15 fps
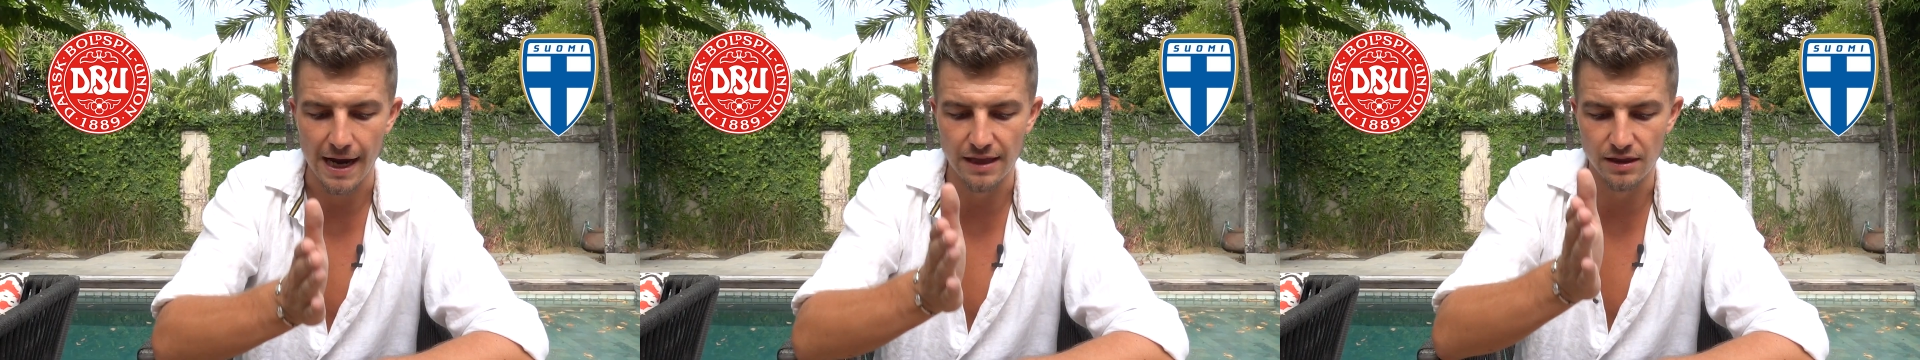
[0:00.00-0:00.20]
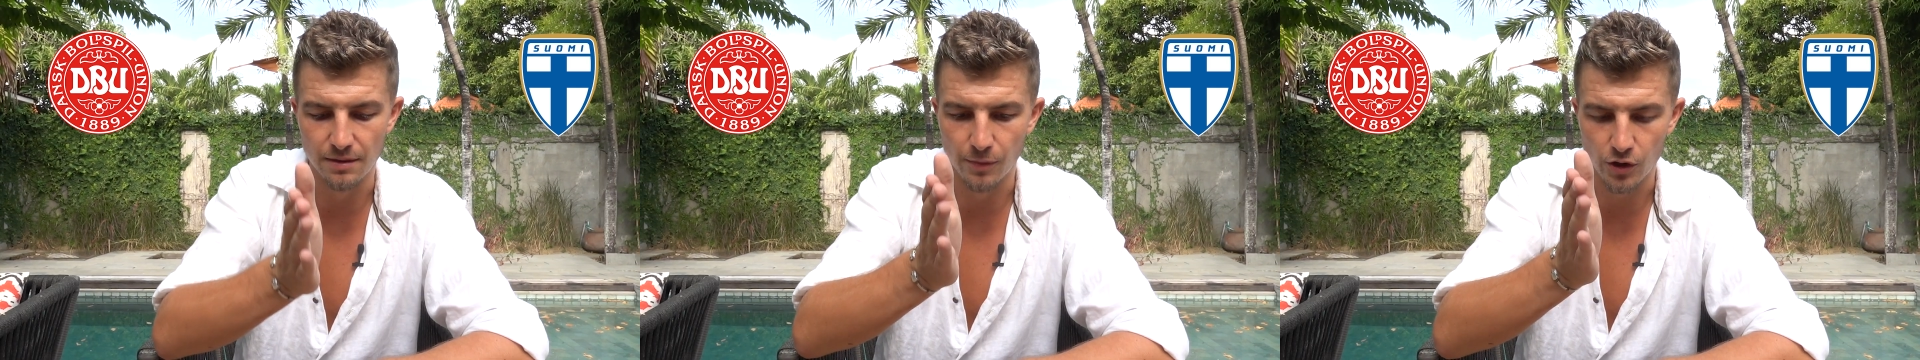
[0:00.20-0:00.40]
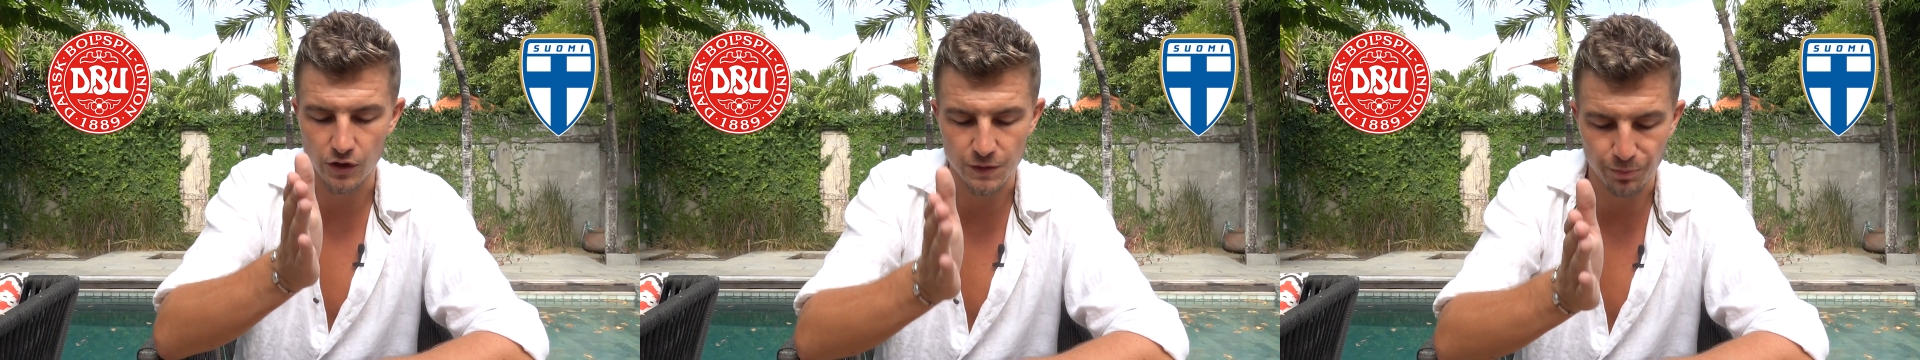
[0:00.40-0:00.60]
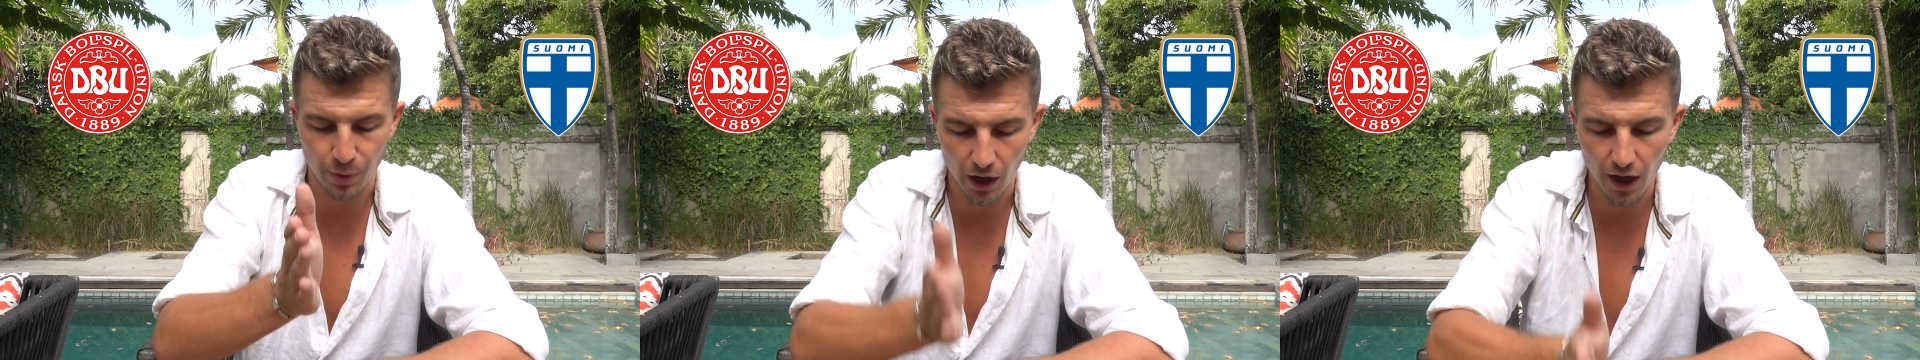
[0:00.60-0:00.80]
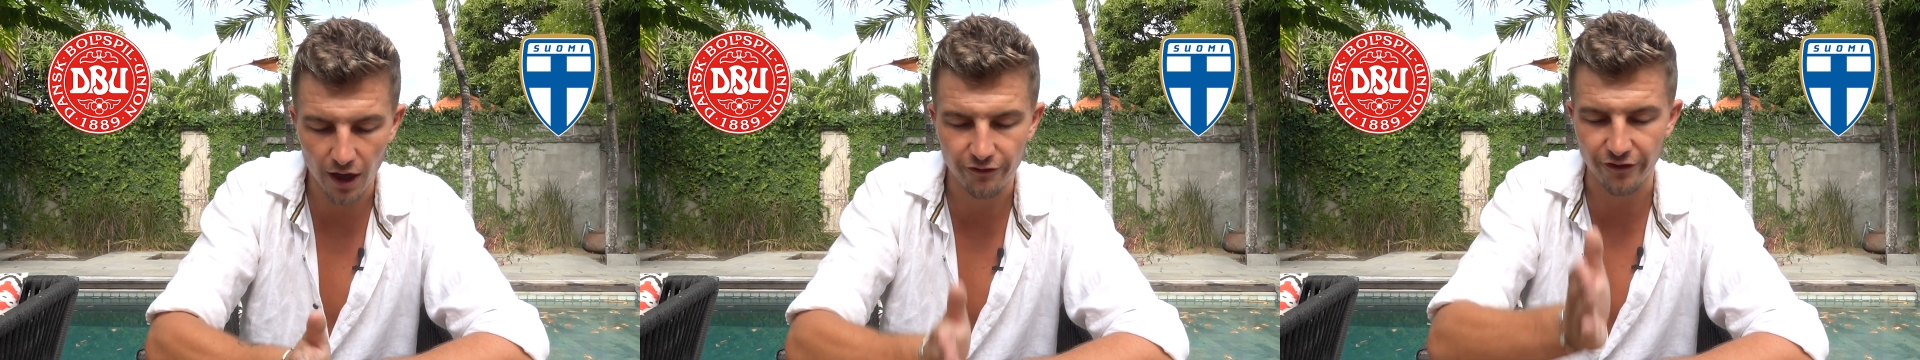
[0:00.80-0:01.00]
in the most
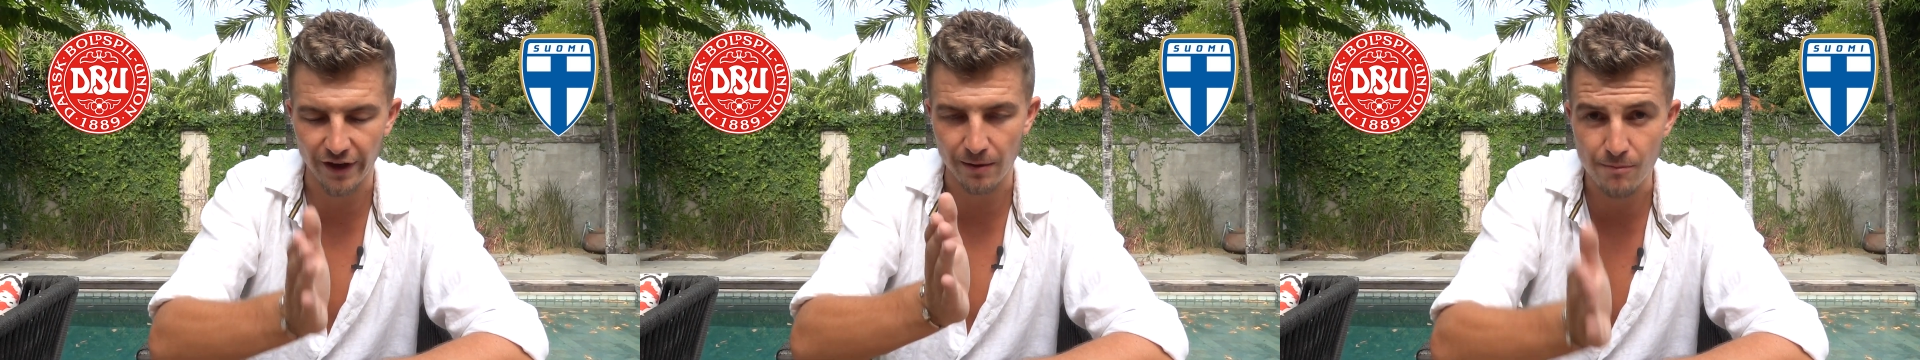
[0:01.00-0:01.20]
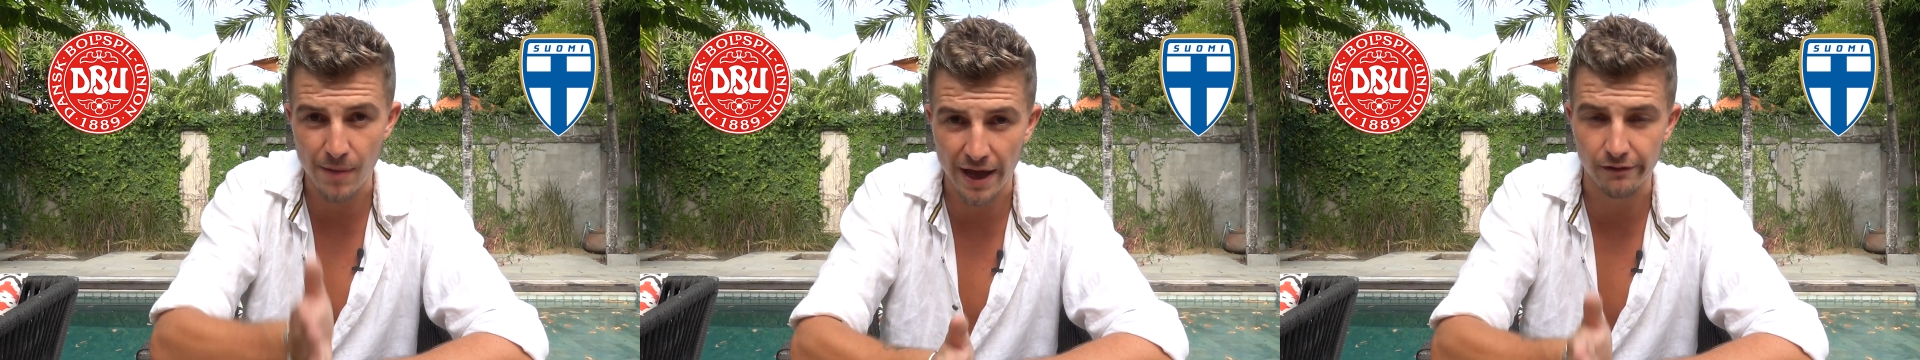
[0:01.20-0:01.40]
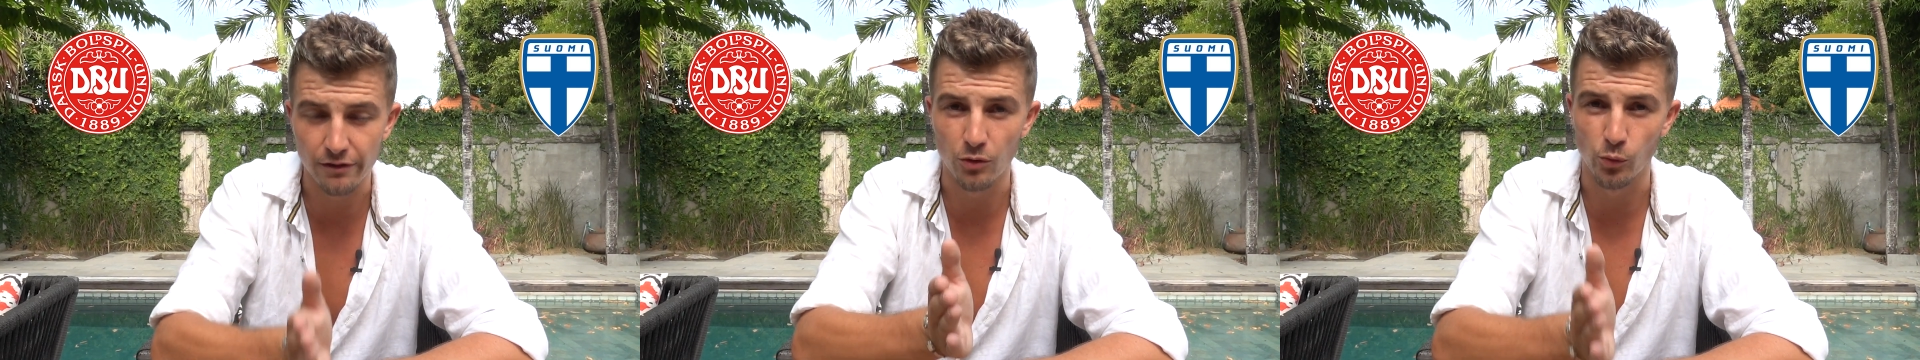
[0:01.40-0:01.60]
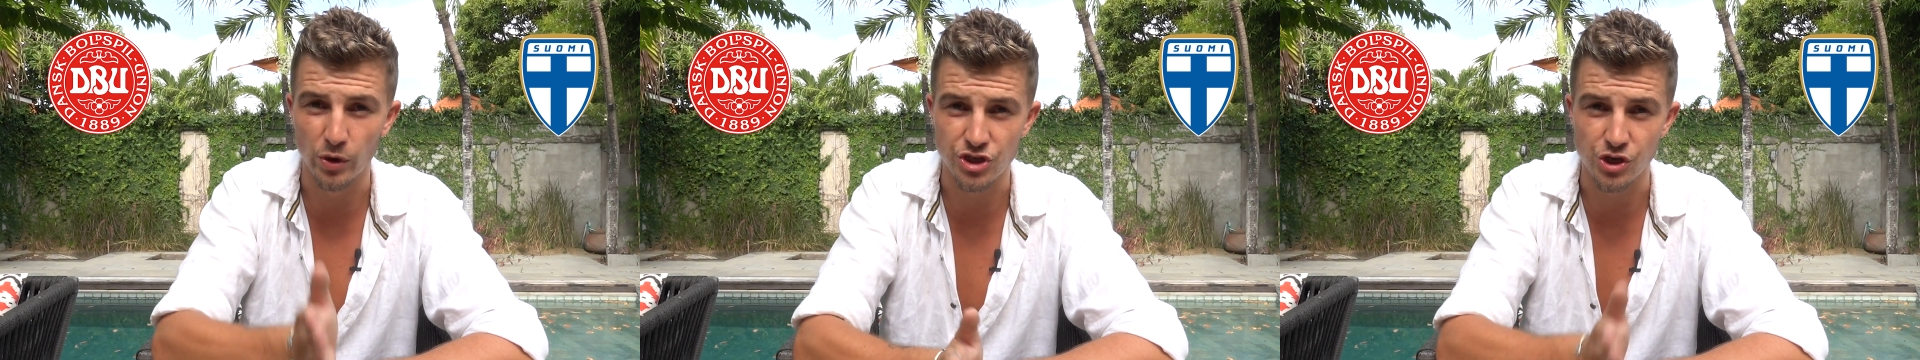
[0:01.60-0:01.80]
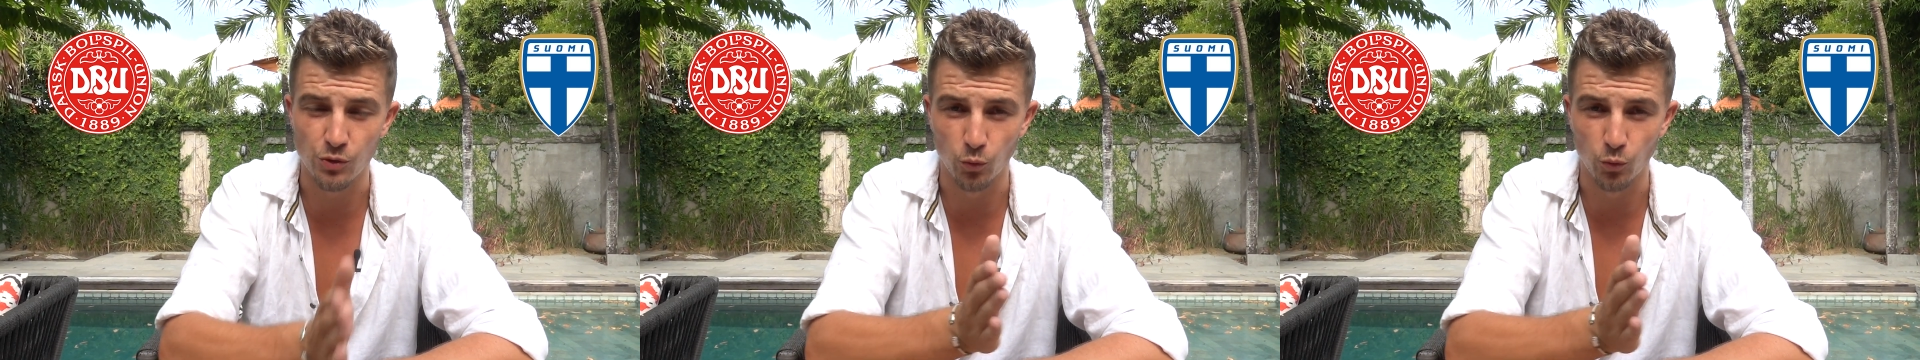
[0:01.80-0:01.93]
perfect manner in which it